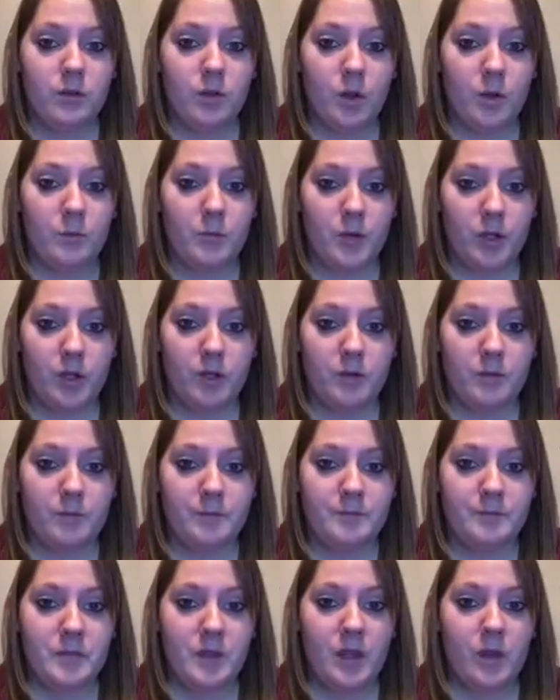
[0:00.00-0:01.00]
Chromebook,
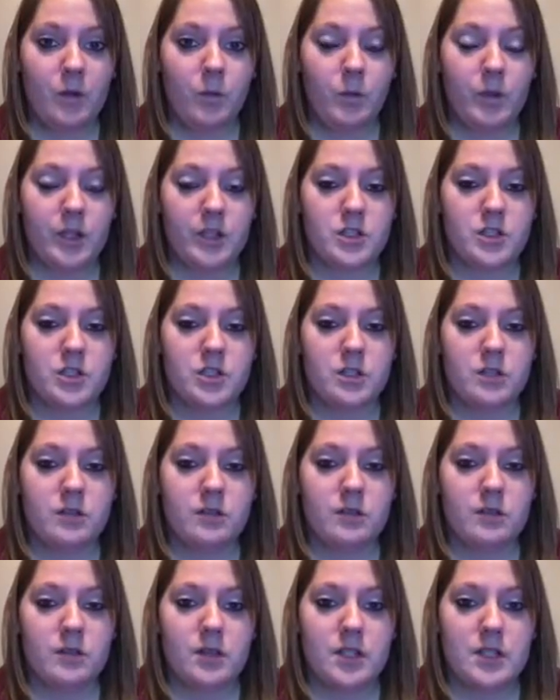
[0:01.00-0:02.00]
which
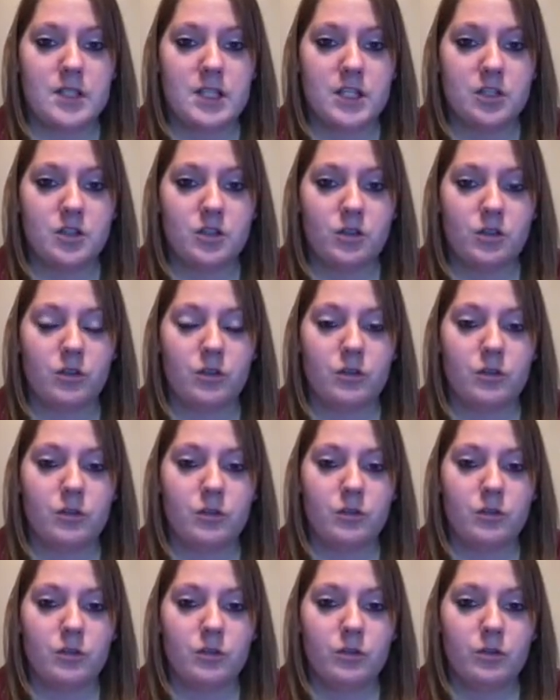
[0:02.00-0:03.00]
the teacher
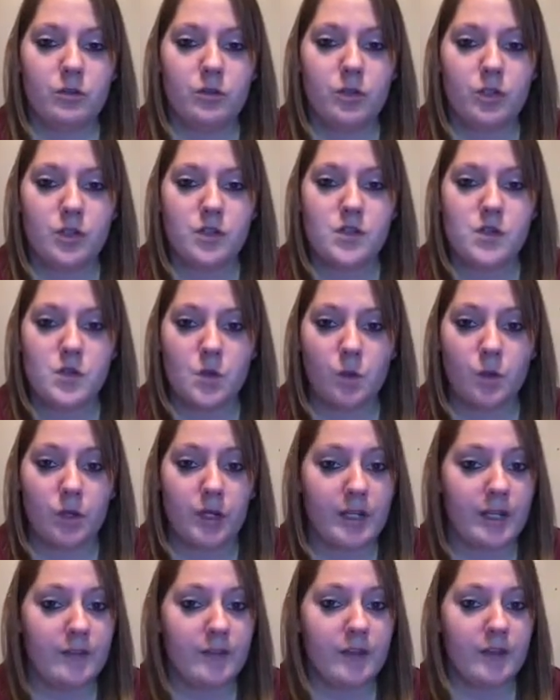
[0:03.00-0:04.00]
could
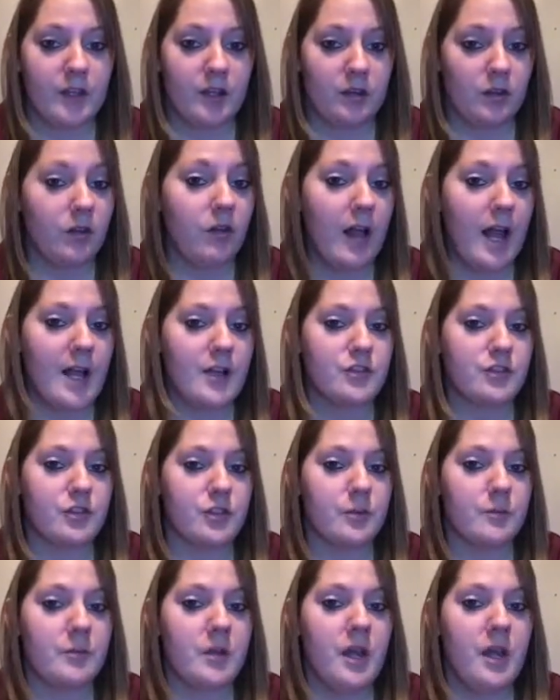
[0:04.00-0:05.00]
store in their
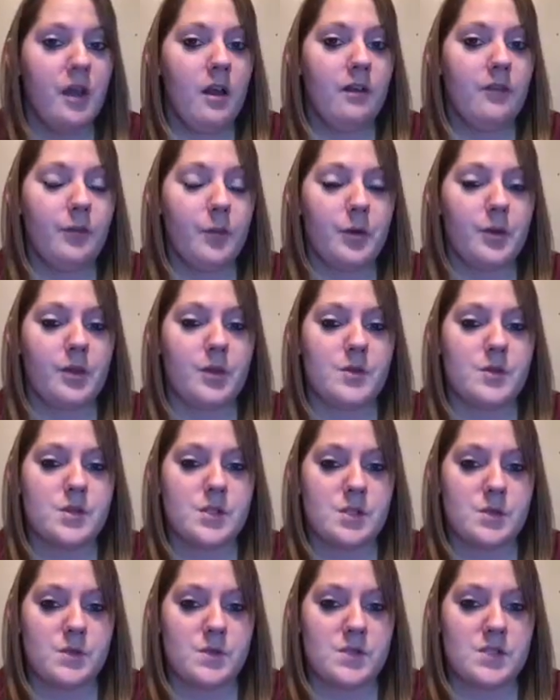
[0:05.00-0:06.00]
classroom for those
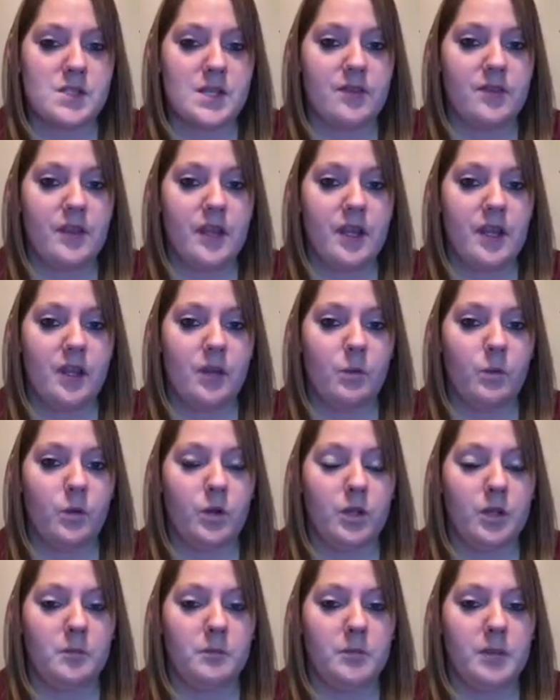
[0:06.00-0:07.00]
students, and they
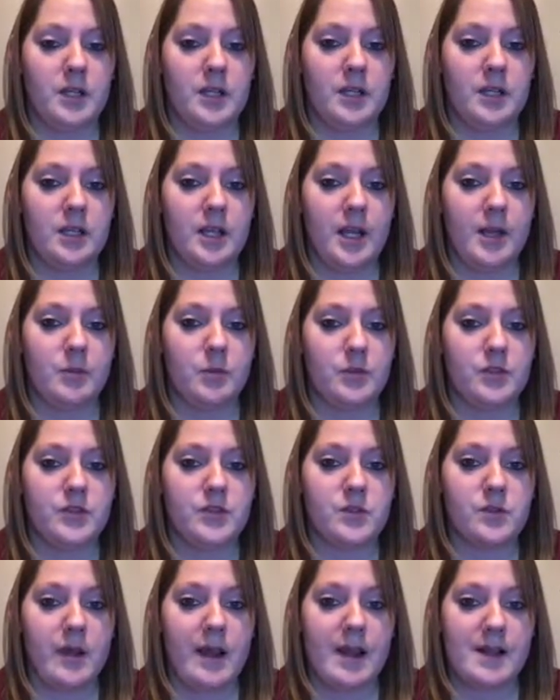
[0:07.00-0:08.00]
would be able
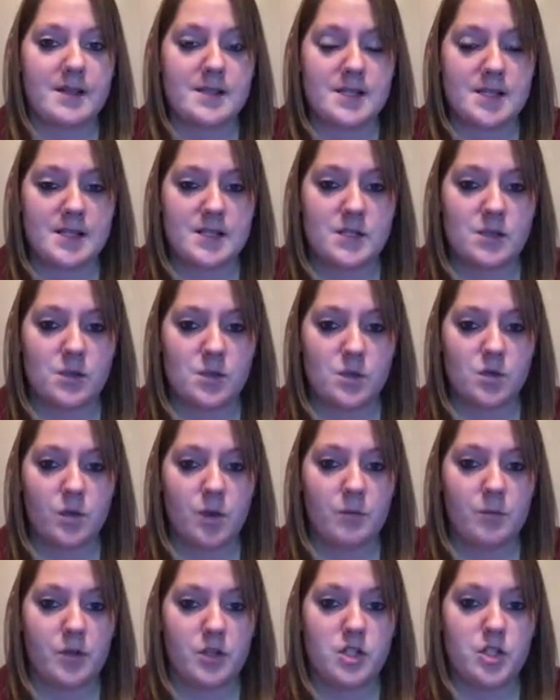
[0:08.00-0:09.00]
to access those
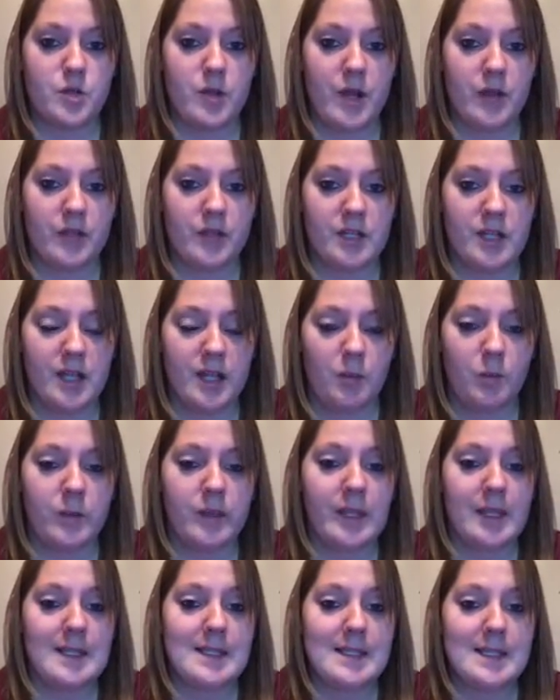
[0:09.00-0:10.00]
Chromebooks throughout the day
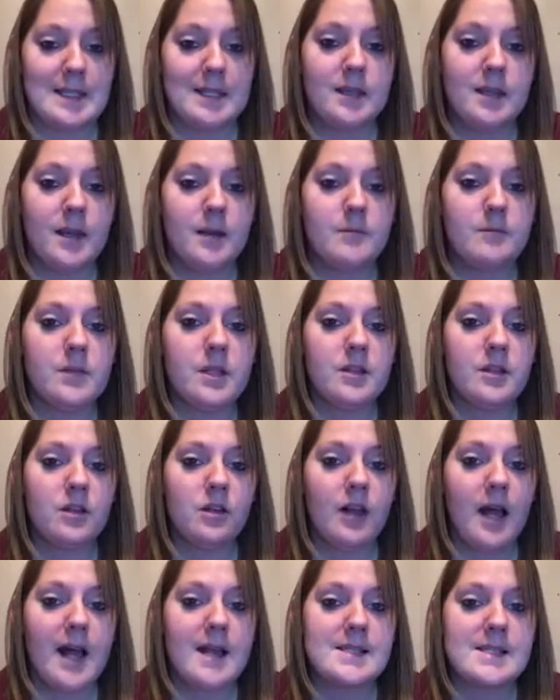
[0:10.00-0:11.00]
when they need them in
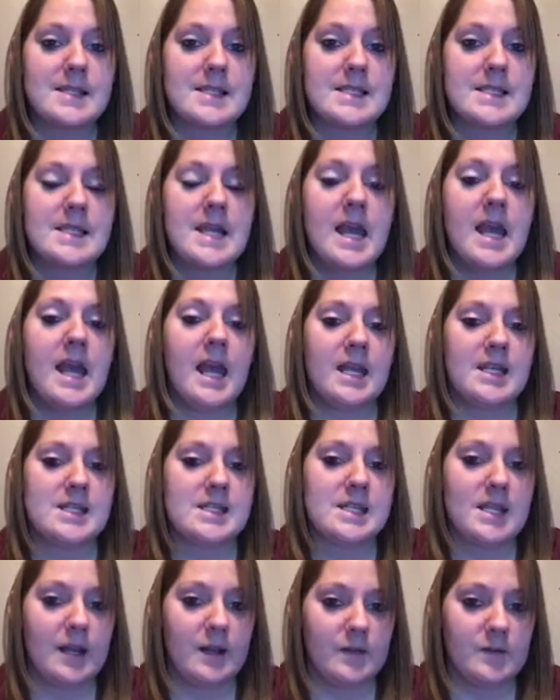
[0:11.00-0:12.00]
their classes
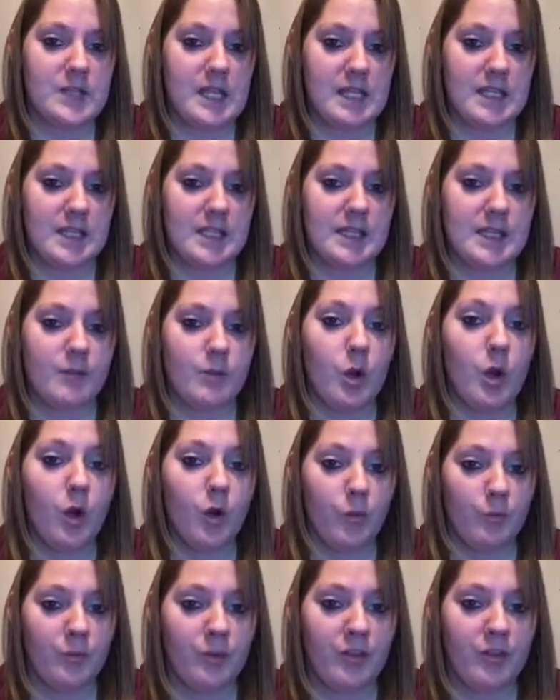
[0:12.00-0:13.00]
instead of taking them
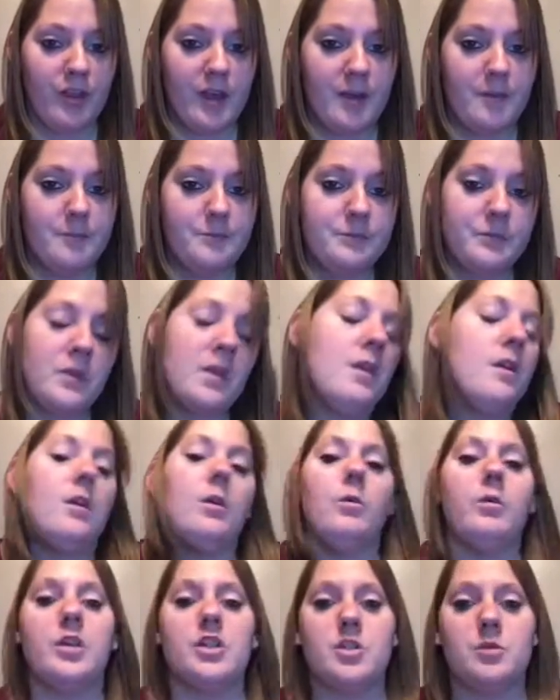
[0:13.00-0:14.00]
home with them,
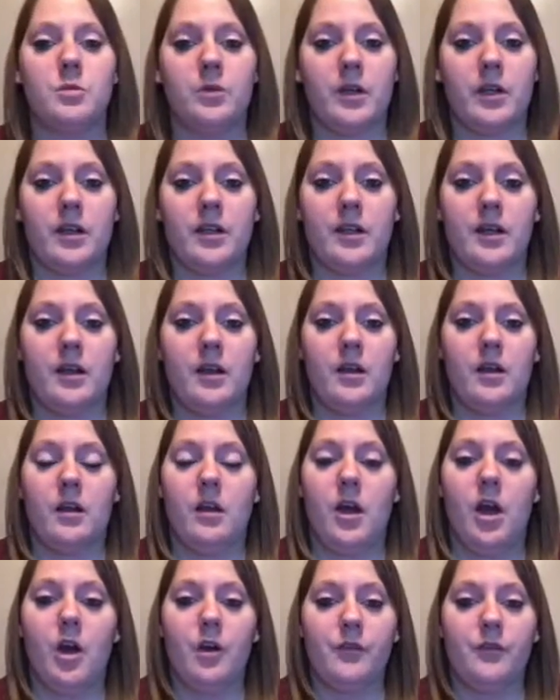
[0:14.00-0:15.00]
which would
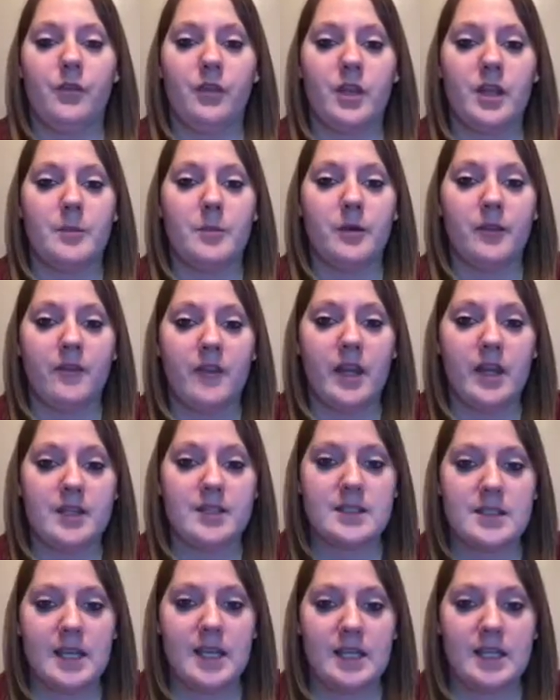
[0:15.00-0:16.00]
hopefully
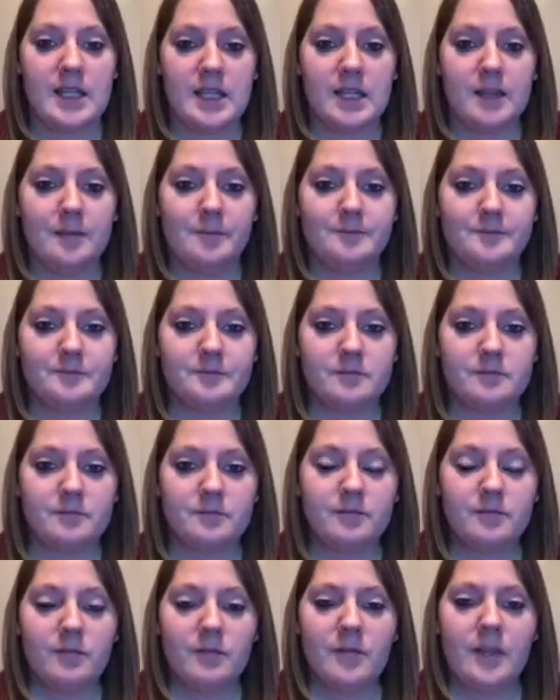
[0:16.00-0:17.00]
prevent any
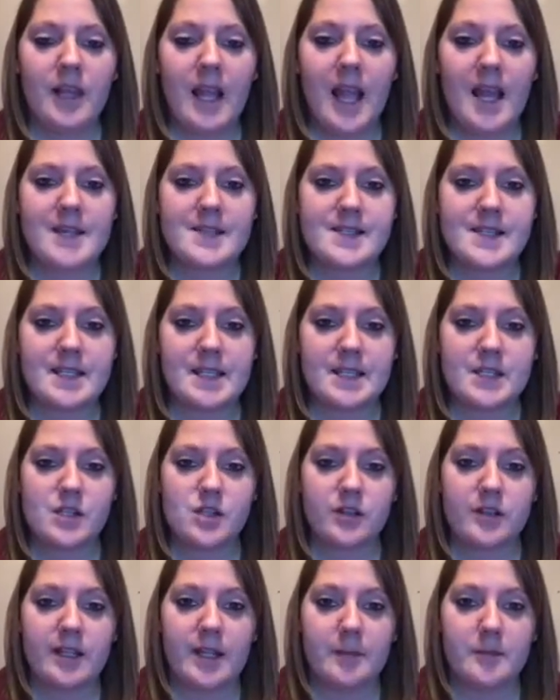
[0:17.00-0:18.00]
accidents
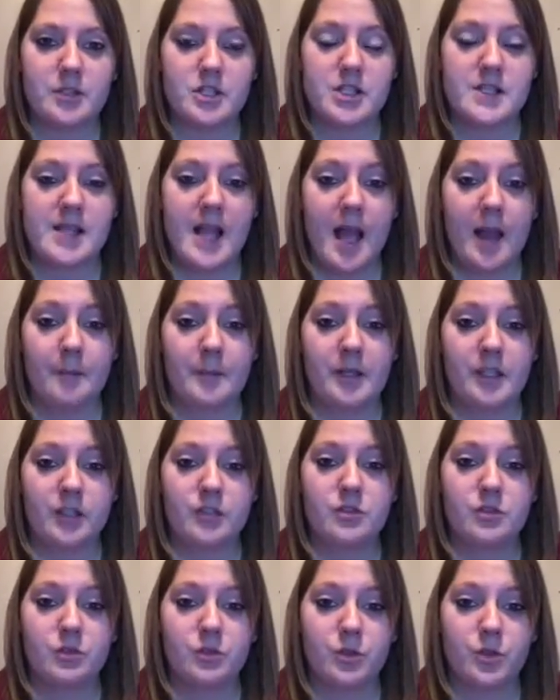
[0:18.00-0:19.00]
or damages
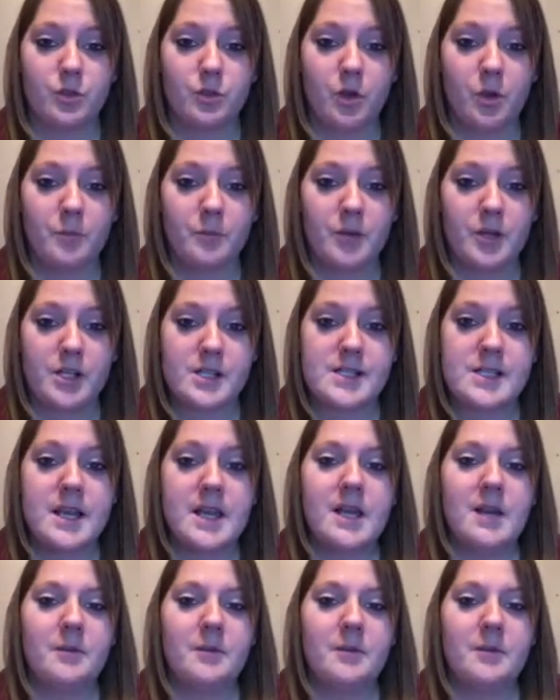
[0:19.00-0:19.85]
happening to the Chromebooks.